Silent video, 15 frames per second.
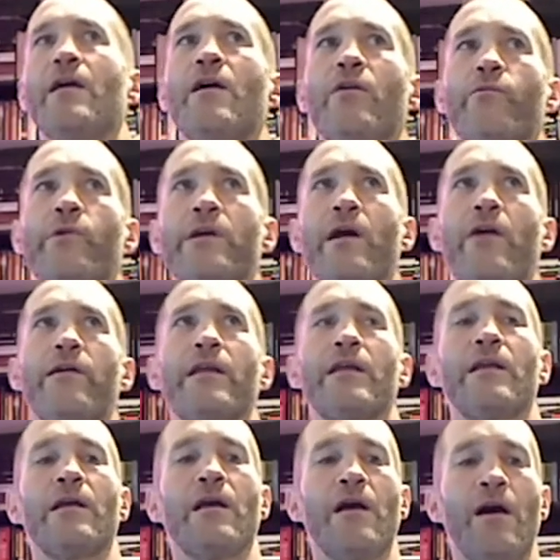
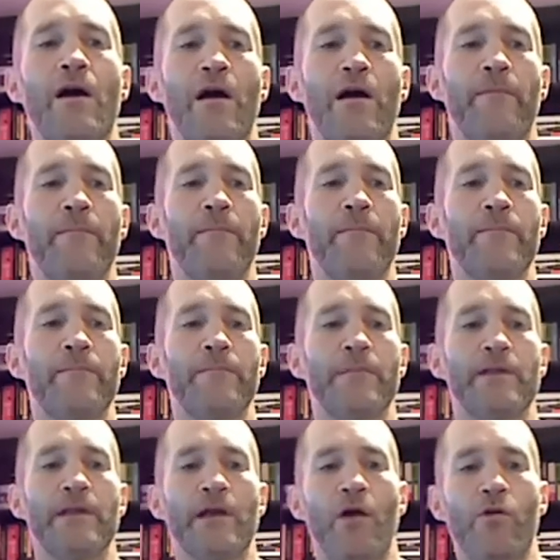regarding
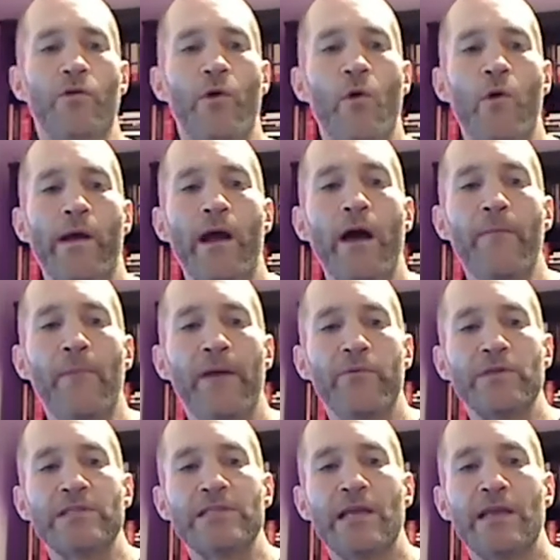growing up, I
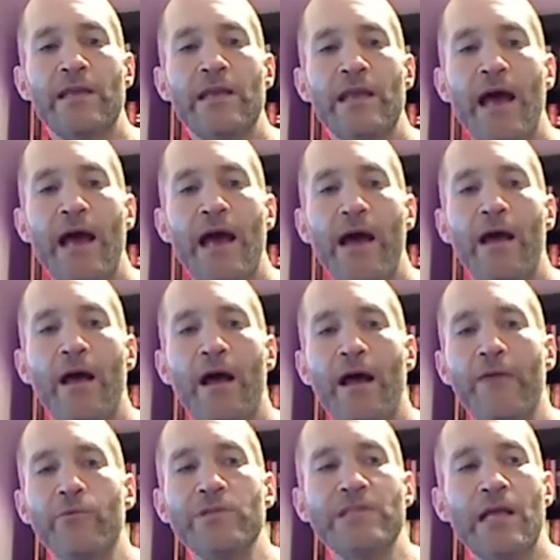would say, yeah, I
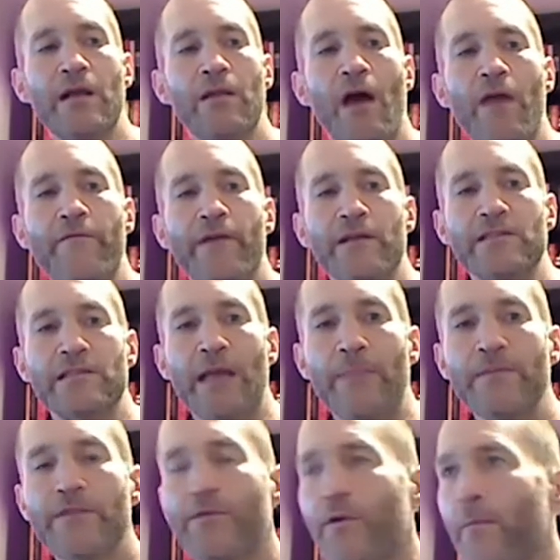would say a lot of it
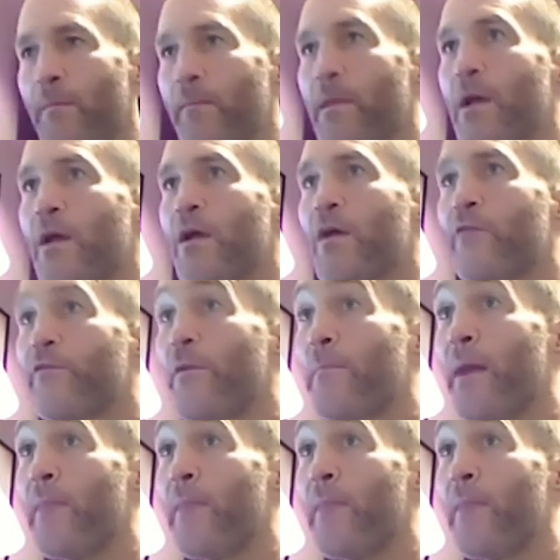stems from my